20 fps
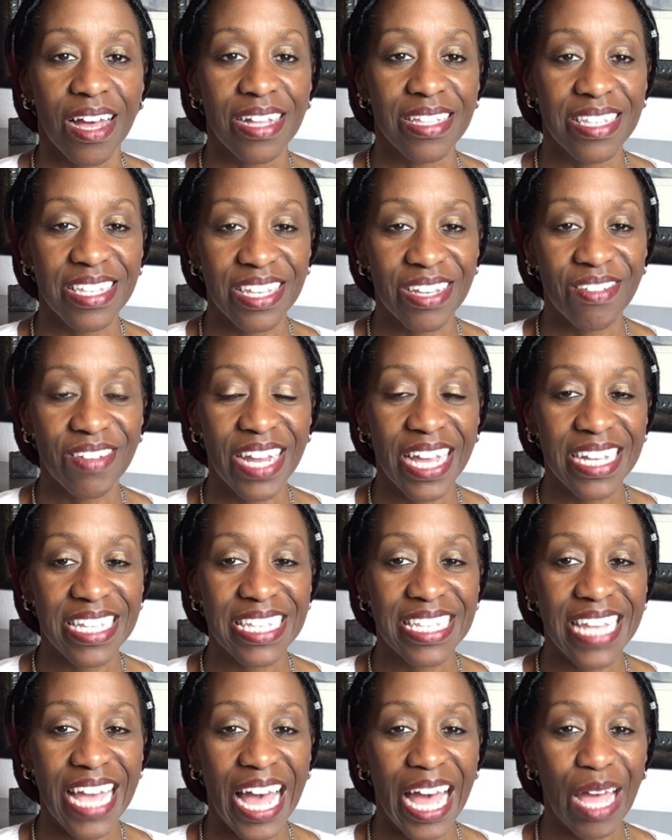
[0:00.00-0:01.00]
Until
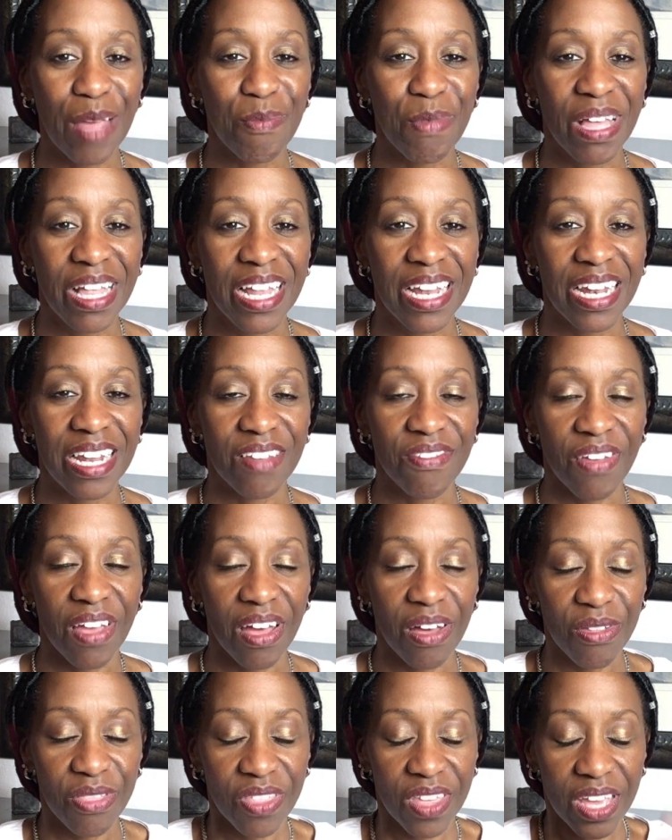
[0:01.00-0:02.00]
next time, live
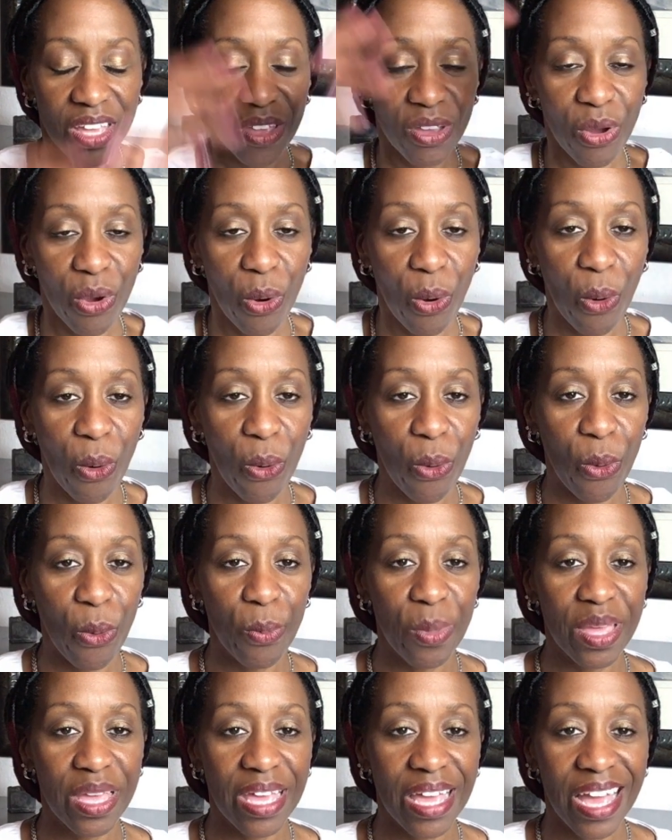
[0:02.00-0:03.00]
healthy in your whole
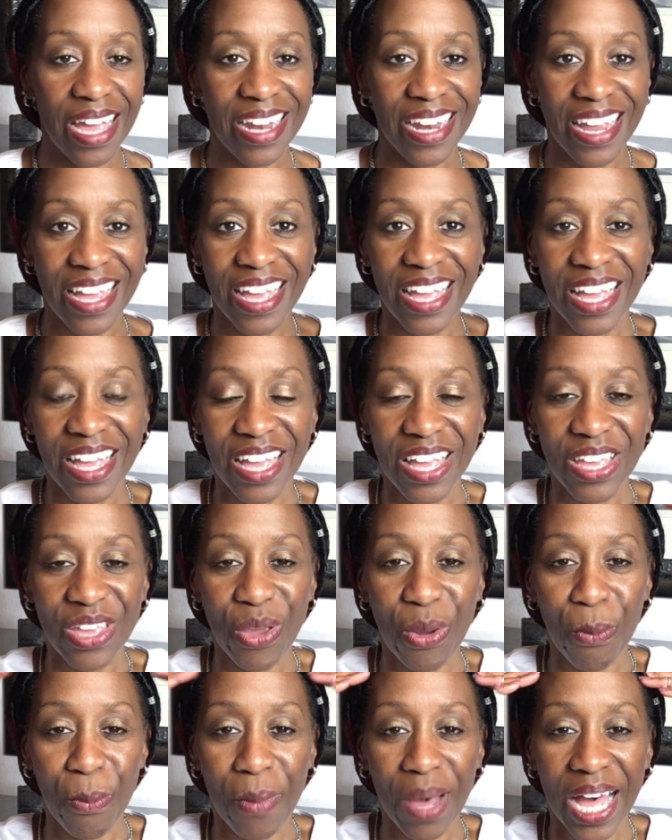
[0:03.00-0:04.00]
being,
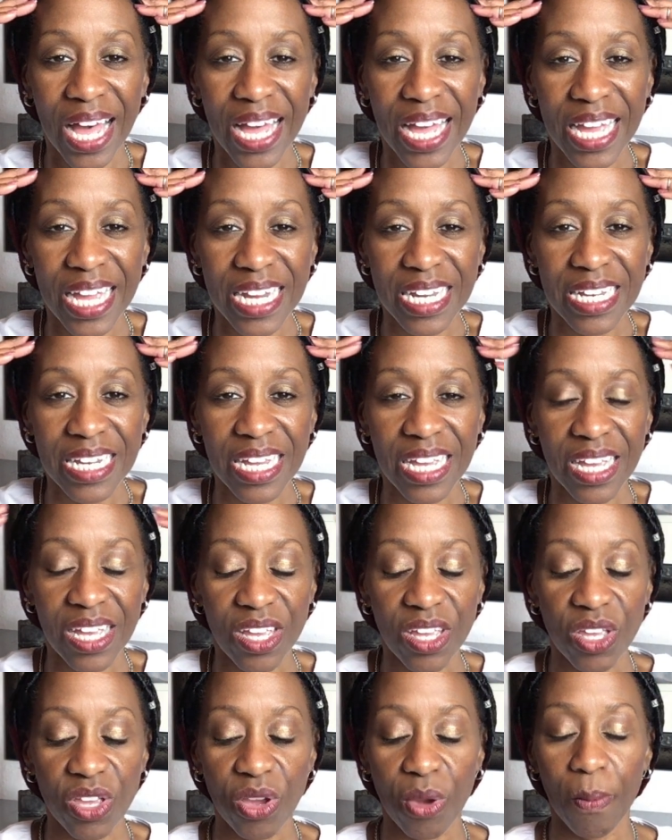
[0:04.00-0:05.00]
your
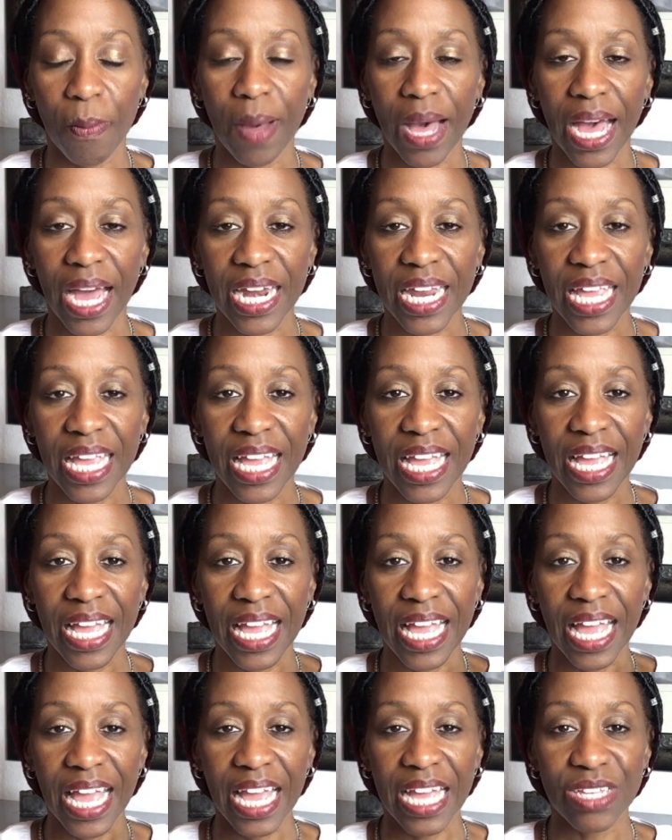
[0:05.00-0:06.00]
mind, your body,
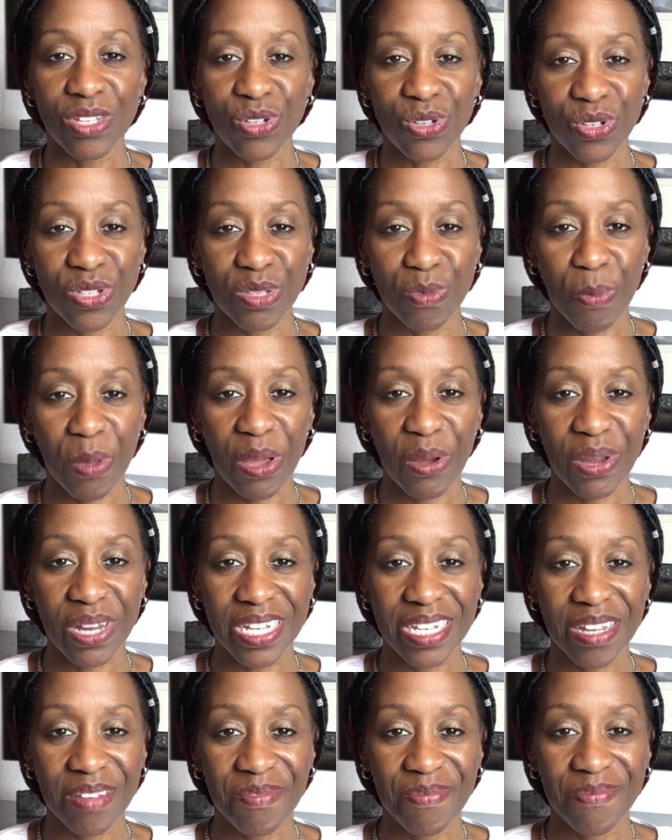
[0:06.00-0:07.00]
and your
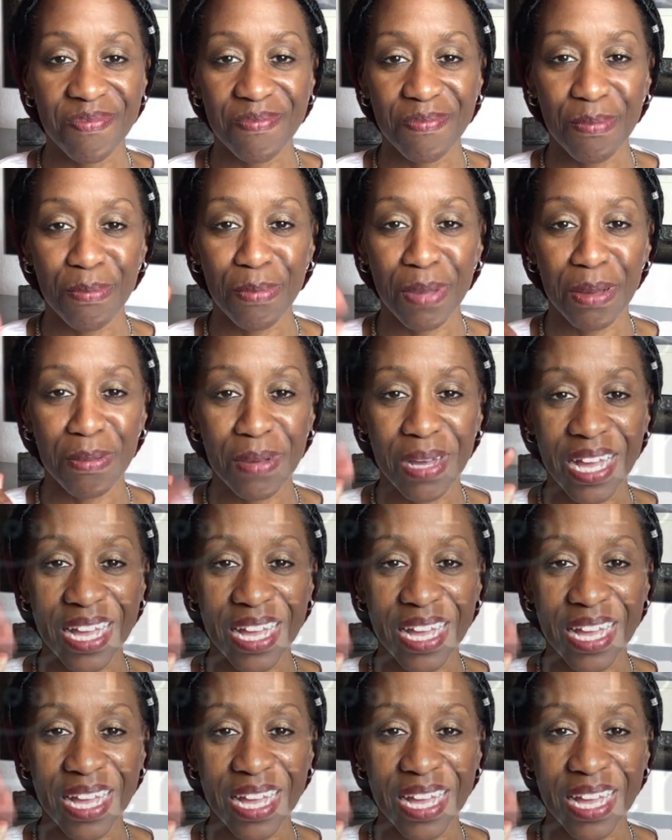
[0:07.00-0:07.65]
spirit. Bye